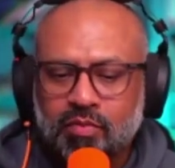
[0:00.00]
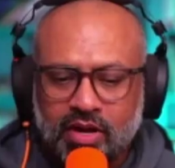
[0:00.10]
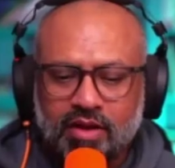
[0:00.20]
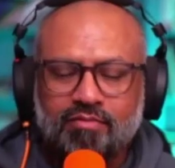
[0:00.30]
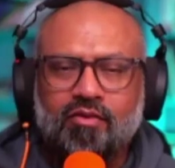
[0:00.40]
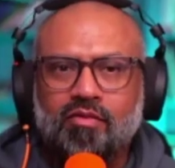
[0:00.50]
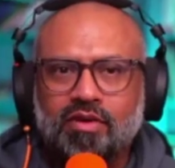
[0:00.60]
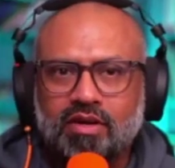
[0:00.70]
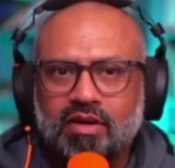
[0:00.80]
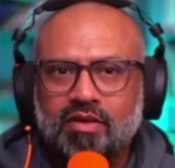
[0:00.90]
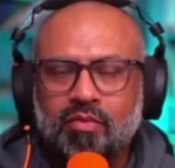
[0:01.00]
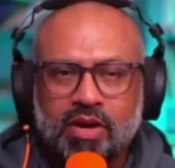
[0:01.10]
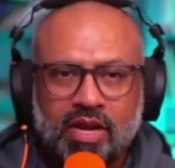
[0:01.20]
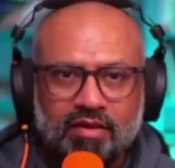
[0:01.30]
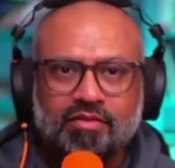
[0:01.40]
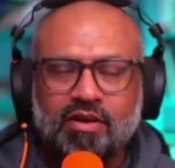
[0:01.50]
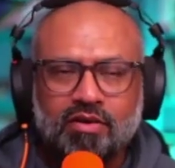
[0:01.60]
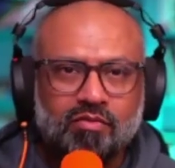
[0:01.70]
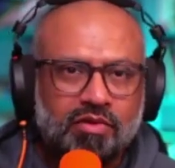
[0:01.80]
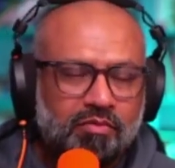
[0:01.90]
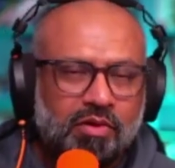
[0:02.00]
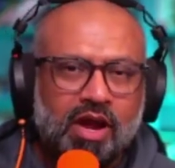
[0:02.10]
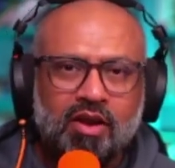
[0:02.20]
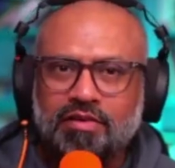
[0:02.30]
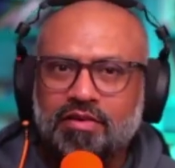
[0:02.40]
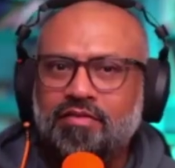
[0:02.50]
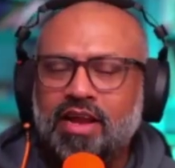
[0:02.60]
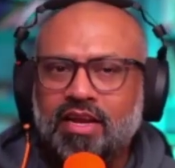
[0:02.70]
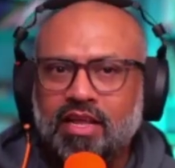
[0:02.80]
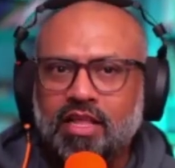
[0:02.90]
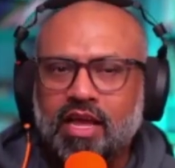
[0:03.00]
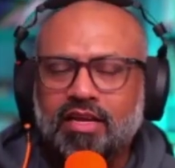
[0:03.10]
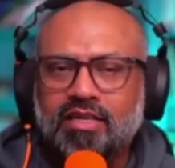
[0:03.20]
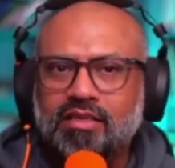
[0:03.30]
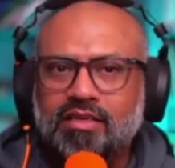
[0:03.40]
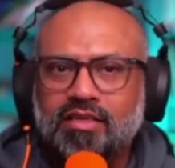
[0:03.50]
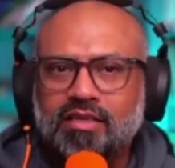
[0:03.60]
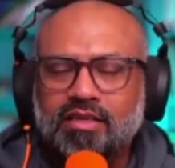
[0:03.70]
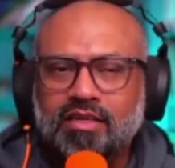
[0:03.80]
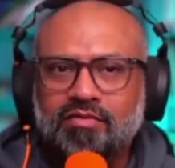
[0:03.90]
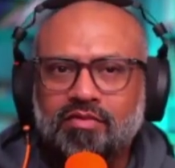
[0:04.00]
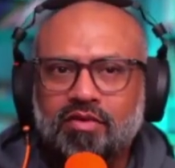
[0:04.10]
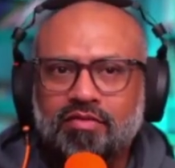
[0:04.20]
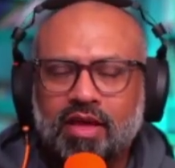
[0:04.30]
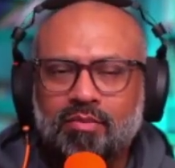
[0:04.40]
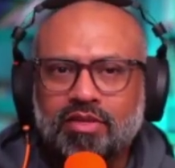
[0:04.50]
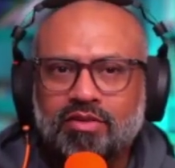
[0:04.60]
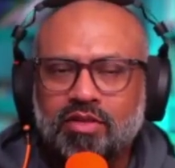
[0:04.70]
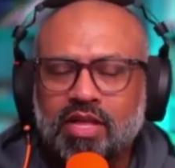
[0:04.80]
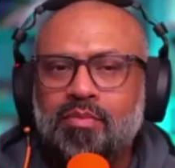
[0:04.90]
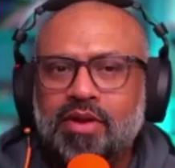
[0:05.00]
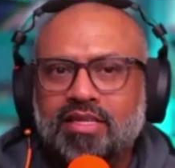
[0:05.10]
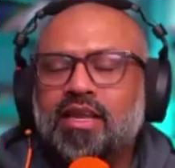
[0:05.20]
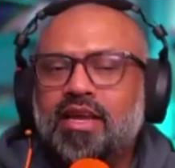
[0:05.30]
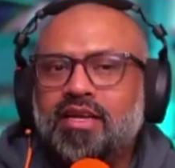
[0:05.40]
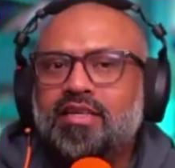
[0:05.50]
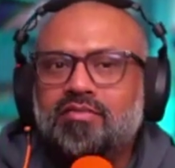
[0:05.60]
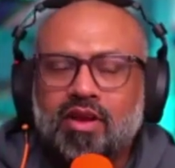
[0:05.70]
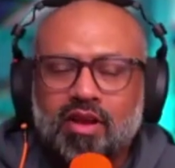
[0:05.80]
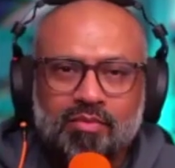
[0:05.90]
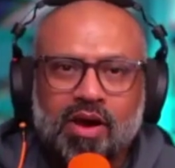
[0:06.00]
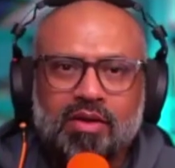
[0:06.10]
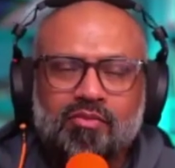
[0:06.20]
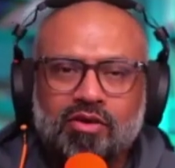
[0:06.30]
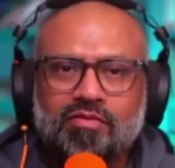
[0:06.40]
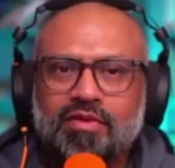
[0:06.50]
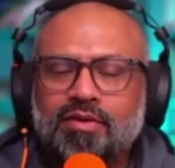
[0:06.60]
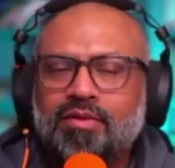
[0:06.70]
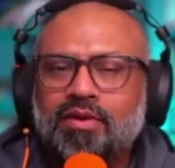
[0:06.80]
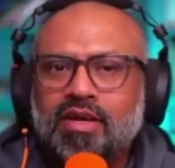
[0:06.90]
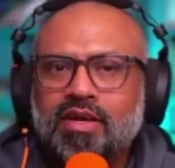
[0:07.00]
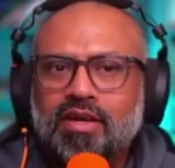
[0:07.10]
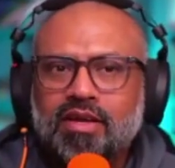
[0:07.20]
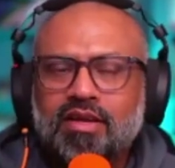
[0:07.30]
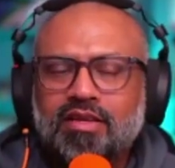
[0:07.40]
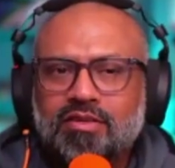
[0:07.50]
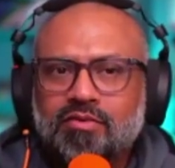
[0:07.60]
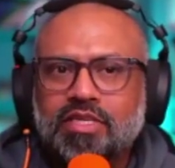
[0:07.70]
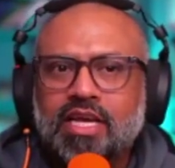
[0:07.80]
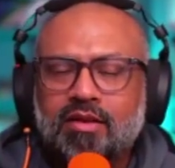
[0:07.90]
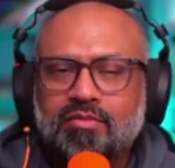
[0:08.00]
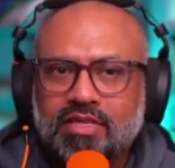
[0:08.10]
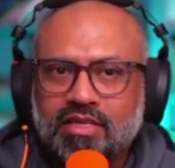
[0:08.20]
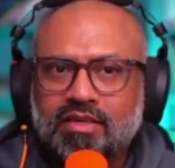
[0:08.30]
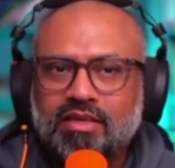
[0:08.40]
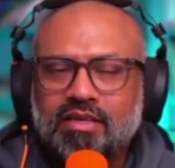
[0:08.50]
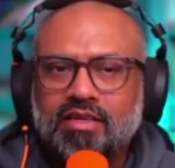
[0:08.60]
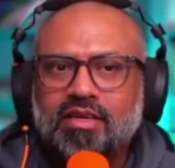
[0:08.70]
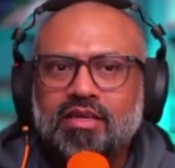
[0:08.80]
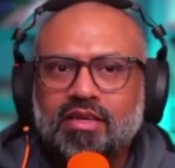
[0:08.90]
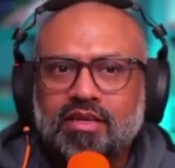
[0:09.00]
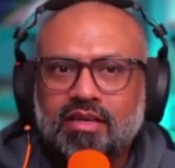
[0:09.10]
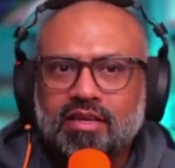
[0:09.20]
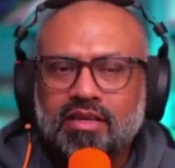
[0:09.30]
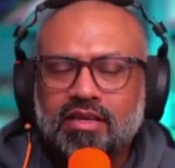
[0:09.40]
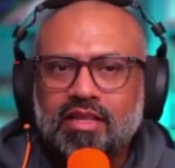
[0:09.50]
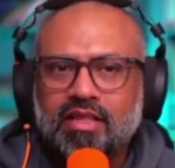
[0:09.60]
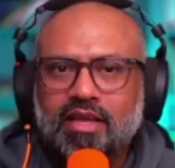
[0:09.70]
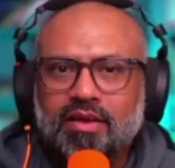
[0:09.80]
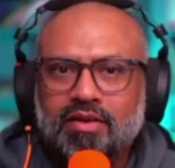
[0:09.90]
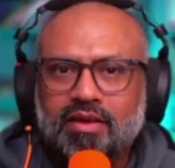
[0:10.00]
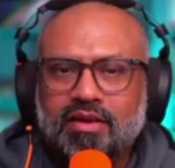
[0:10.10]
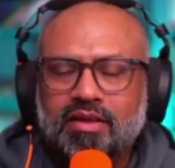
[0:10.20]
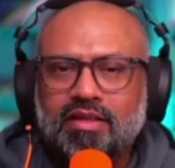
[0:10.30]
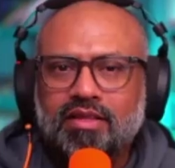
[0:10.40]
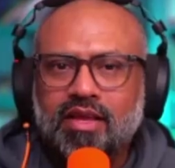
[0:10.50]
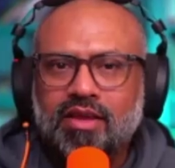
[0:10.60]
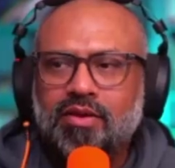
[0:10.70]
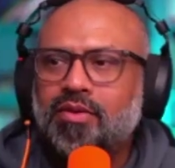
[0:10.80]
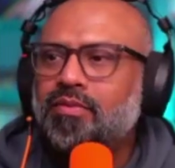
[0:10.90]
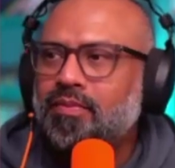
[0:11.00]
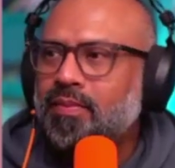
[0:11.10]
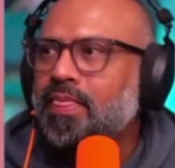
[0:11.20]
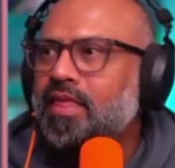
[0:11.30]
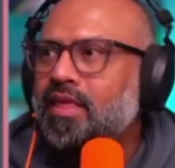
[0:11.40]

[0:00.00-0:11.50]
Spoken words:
we bring it forward. We bring it in front of, we're kind of reflecting that in front of them. So that brings clarity as well in my point of view. So which helps in there. Thank you.